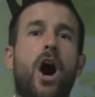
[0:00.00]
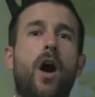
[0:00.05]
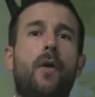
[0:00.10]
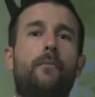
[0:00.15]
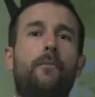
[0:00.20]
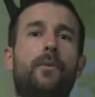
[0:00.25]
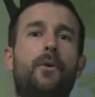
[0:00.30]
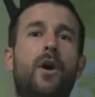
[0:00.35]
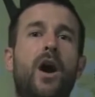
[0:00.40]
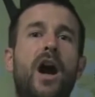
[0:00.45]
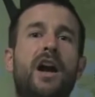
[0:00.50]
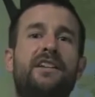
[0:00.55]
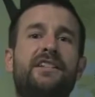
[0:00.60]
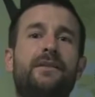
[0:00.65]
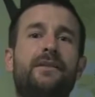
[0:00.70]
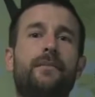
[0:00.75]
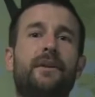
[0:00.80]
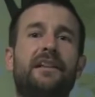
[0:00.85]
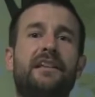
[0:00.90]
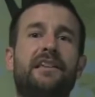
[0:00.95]

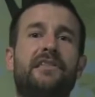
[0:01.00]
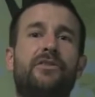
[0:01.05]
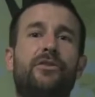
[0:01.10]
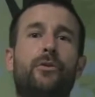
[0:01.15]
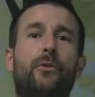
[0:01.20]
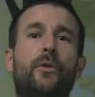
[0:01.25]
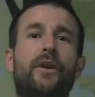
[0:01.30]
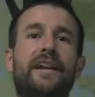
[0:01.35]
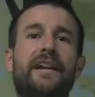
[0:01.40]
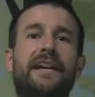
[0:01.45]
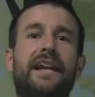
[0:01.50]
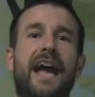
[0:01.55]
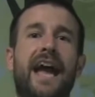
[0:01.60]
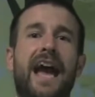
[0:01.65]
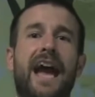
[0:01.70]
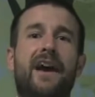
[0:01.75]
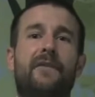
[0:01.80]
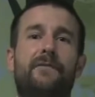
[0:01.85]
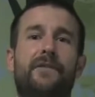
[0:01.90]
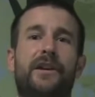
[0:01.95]
approximately three and a
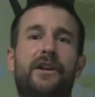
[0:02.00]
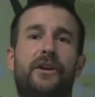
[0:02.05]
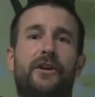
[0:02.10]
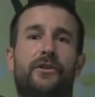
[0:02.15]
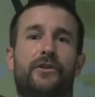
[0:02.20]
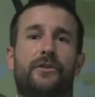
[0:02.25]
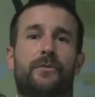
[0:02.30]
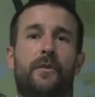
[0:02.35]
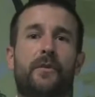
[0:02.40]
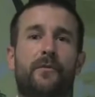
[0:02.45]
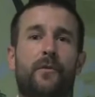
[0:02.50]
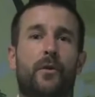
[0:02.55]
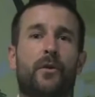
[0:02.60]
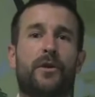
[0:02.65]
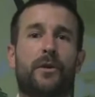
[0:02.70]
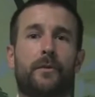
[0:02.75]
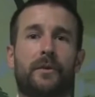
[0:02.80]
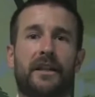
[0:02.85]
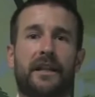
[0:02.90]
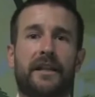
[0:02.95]
half years before
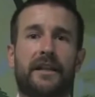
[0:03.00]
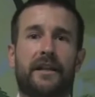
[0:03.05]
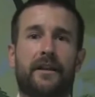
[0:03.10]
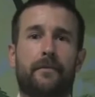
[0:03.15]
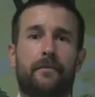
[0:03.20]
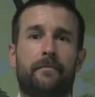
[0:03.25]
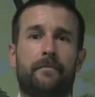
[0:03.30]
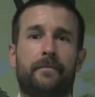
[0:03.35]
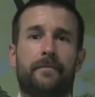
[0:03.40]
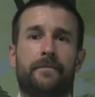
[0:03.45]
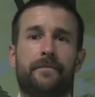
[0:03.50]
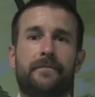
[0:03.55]
the millennium.